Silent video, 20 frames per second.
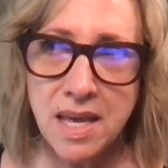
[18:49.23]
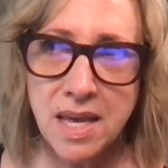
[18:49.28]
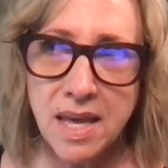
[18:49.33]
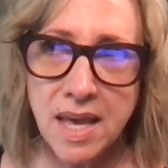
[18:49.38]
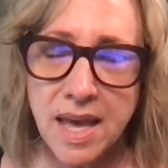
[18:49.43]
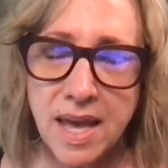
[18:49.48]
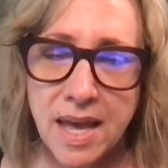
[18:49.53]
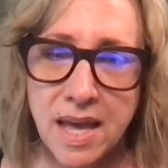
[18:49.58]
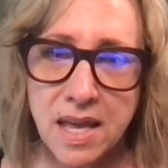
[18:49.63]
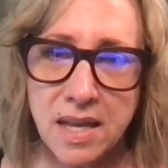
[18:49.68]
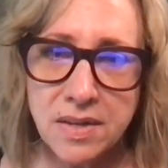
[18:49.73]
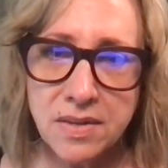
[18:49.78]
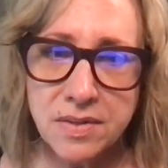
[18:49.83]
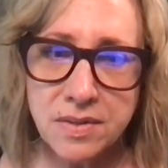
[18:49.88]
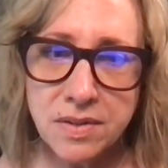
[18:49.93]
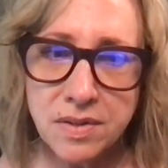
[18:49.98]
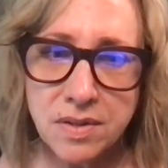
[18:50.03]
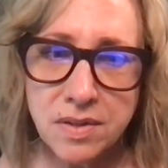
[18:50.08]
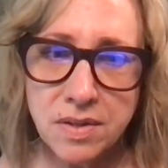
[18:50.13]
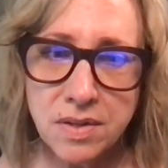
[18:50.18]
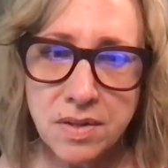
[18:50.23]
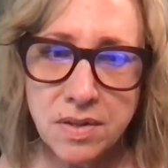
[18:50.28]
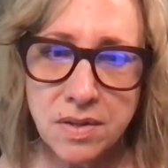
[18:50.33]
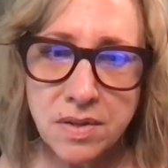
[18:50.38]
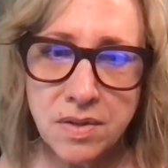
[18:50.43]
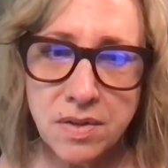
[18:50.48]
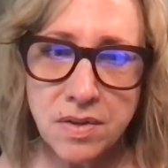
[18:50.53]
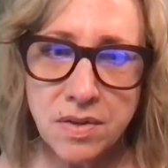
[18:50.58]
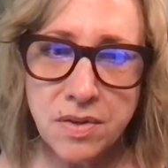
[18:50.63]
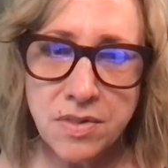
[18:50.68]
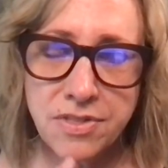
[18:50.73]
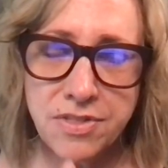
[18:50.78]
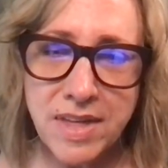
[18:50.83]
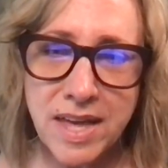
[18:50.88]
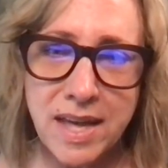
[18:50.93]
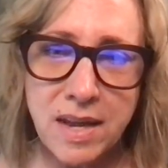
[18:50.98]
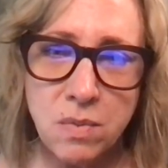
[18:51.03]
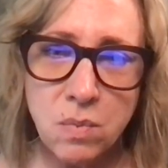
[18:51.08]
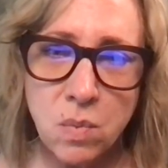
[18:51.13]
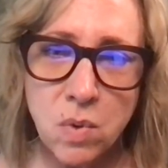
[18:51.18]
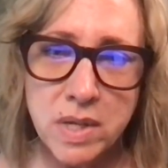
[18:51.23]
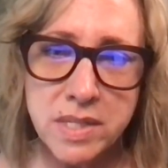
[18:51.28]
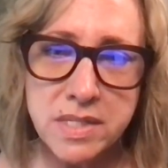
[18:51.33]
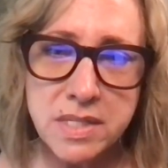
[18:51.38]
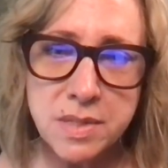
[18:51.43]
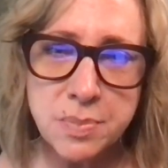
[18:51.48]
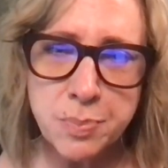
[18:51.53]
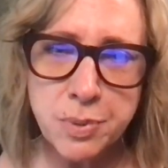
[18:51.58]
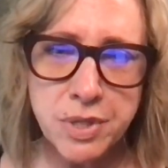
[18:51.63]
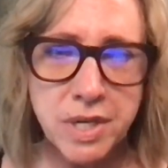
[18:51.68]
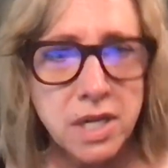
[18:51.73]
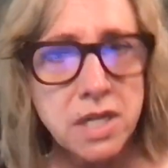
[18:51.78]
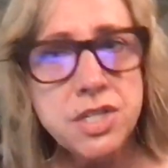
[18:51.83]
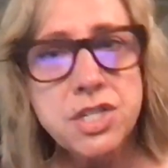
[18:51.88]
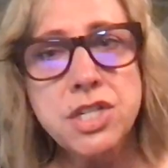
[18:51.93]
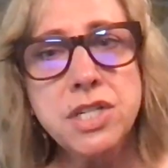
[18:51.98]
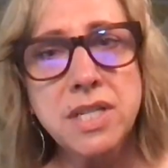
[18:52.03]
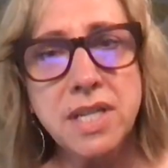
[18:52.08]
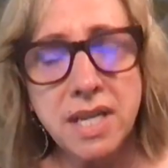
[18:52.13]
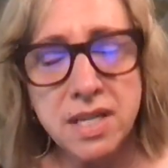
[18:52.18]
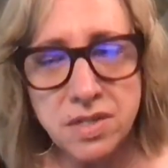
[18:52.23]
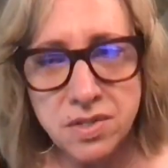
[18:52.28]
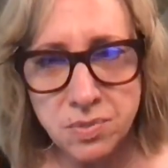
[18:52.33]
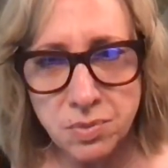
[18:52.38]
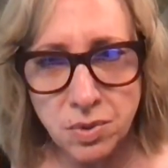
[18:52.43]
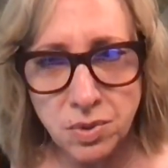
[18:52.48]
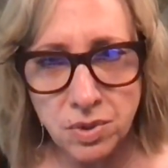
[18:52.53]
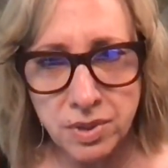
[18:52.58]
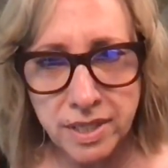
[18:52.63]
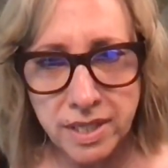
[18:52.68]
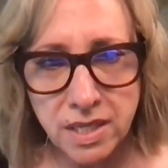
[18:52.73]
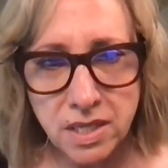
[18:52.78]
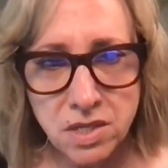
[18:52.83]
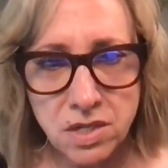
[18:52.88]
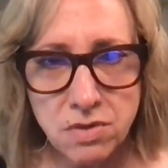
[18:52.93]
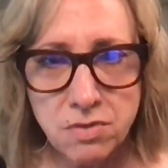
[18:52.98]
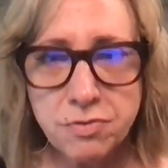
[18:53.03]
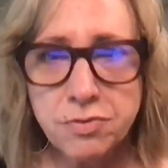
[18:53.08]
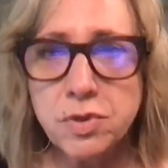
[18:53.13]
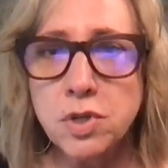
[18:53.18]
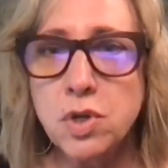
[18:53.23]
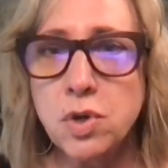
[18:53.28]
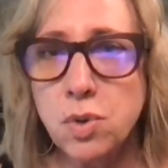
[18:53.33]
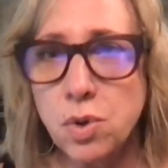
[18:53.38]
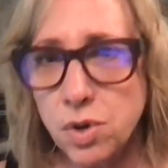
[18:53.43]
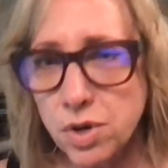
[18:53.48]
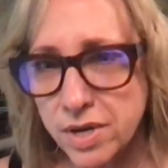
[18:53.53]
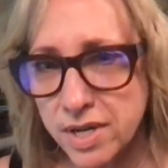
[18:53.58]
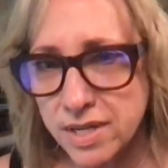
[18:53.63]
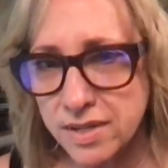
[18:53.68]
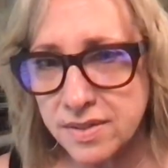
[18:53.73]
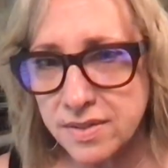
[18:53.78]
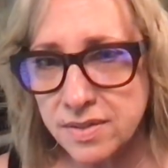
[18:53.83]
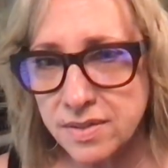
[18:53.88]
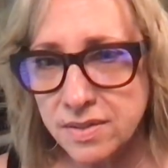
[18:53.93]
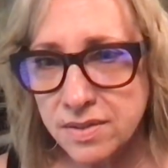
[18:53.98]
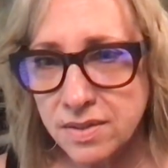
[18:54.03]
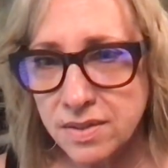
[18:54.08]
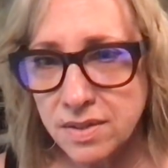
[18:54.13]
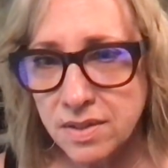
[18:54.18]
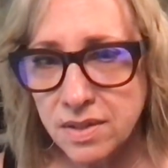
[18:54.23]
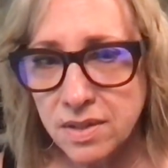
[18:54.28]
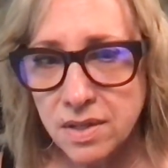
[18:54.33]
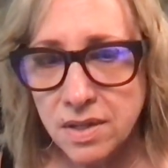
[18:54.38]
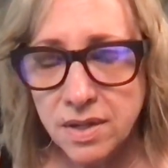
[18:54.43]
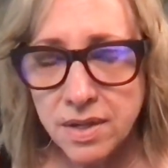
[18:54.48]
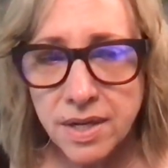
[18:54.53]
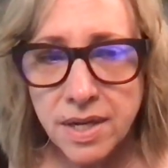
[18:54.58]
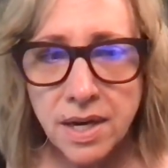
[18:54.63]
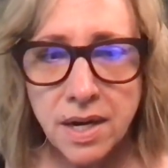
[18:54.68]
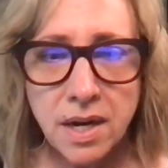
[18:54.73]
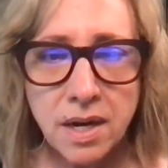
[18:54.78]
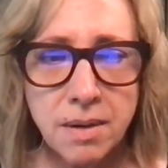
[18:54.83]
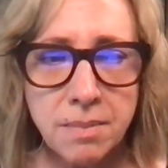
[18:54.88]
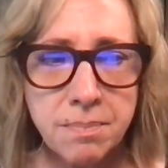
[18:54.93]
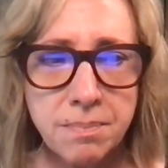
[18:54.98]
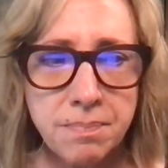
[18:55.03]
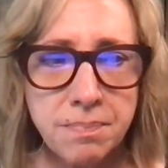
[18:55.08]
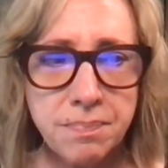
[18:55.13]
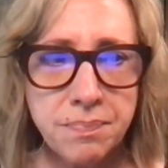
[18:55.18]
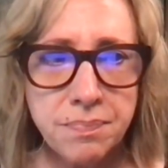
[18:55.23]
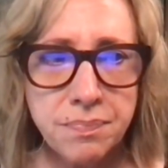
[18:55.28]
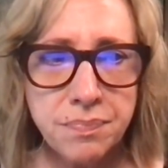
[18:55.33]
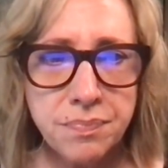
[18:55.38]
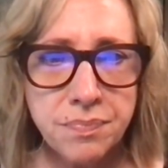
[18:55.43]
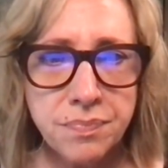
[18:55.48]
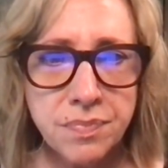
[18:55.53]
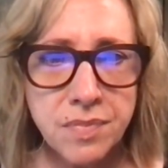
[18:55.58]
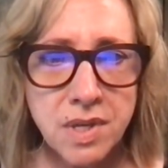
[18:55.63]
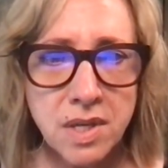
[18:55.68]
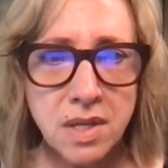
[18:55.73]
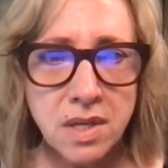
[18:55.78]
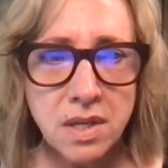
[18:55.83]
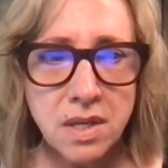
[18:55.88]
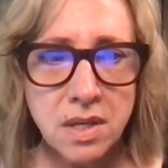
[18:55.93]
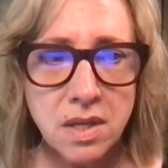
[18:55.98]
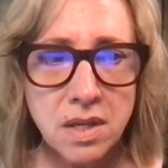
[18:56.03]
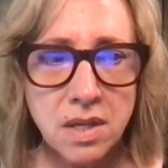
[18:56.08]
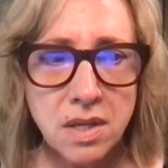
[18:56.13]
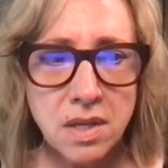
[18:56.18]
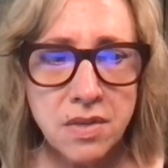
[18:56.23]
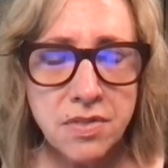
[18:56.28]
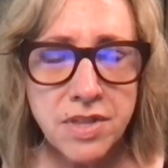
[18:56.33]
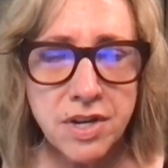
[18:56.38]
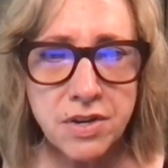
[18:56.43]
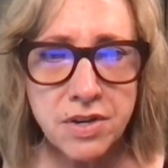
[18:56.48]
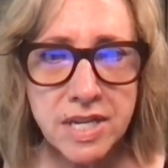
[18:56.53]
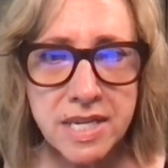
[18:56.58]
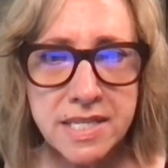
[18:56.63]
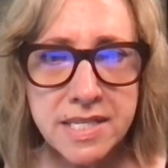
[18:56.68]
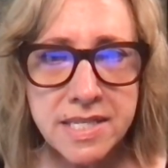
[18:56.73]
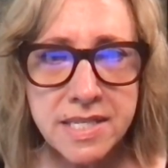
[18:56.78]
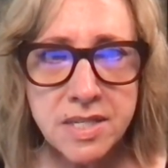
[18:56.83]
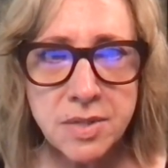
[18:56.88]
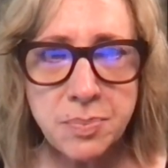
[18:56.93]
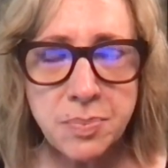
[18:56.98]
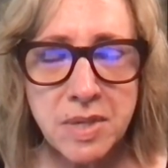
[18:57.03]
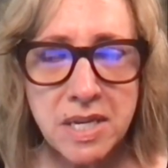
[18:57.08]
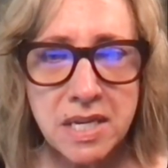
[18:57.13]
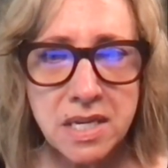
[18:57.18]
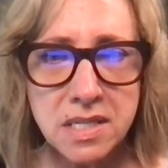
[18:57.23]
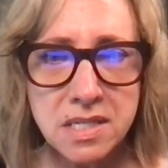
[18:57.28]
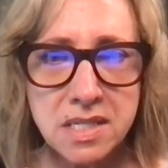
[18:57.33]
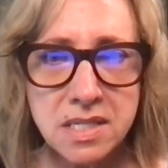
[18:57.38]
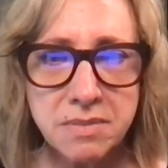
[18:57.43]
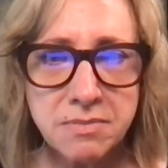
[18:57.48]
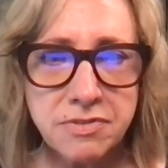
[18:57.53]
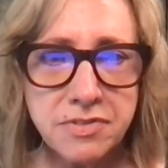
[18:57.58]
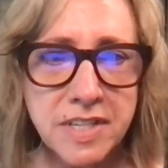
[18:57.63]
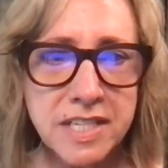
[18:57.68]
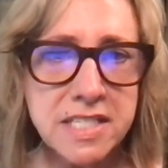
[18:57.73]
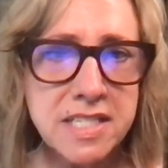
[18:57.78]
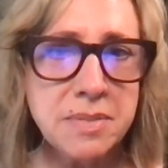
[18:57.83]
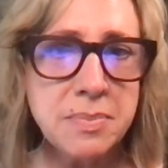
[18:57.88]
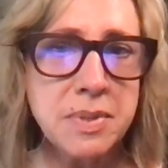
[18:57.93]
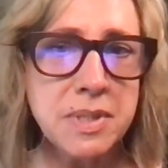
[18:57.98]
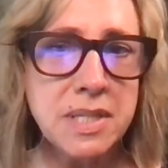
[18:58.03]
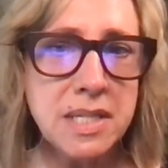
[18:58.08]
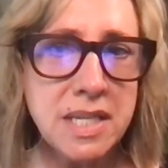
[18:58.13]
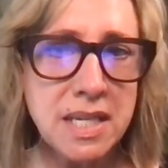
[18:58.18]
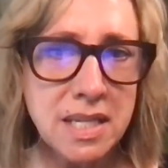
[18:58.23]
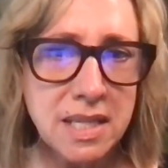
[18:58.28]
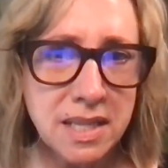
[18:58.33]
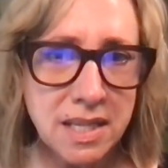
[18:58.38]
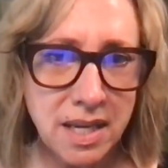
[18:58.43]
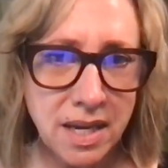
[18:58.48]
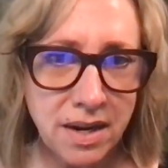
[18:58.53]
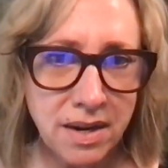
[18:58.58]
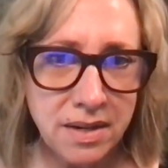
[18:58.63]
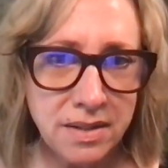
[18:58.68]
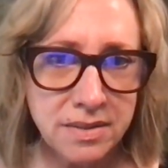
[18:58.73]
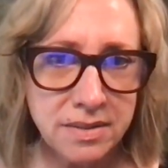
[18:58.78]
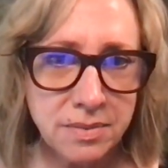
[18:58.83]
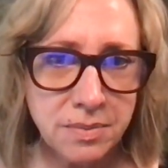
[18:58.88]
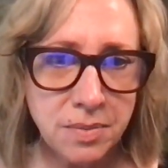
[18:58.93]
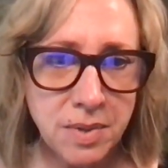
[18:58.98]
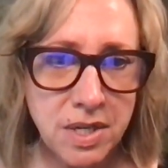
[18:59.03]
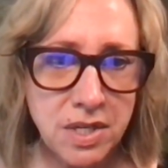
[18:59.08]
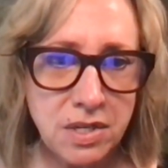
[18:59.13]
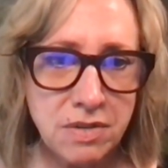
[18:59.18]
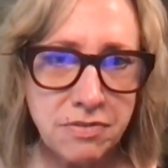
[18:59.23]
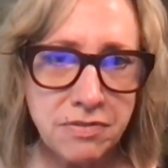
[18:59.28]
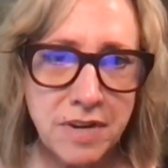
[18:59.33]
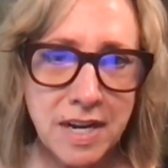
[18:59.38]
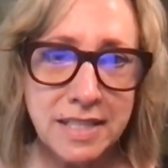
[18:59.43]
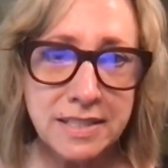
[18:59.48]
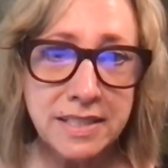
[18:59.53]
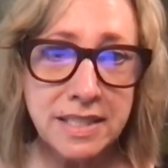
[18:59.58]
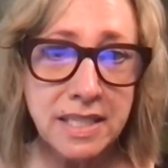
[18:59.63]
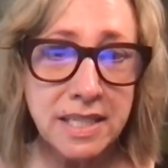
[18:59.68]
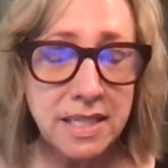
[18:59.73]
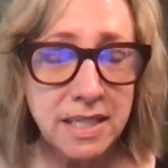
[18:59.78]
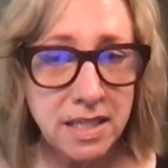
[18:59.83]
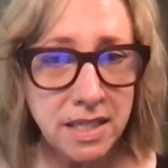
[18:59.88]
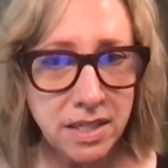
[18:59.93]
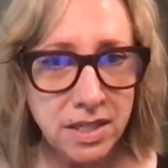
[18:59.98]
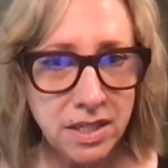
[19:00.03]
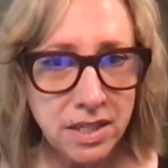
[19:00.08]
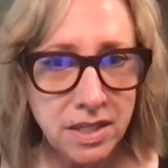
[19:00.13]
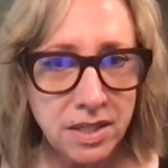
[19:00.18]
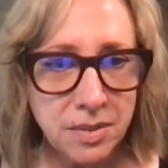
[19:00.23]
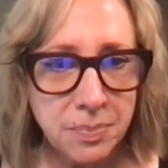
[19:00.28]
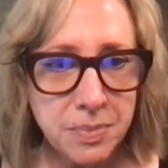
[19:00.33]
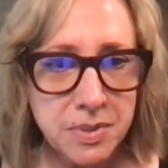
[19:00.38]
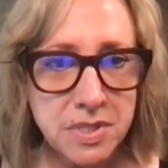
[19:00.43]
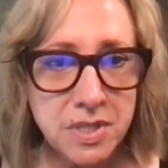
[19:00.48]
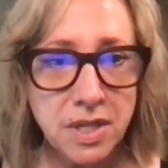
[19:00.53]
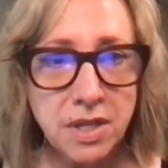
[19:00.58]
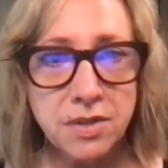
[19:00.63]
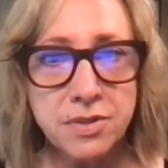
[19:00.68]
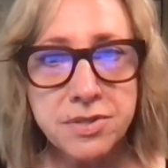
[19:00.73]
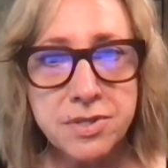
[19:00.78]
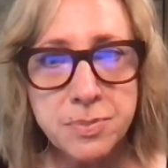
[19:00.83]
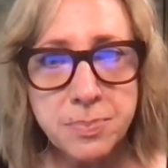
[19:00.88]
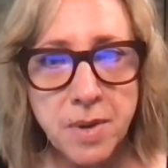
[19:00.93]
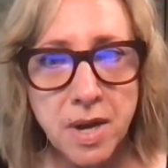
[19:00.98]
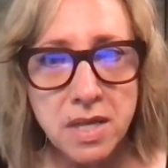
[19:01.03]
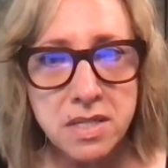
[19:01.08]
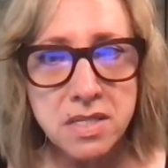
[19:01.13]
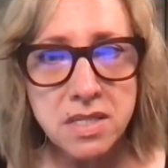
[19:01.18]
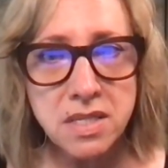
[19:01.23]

And then once production gets rolling and you've recorded, there needs to be some flexibility in there when you finally hear particular spots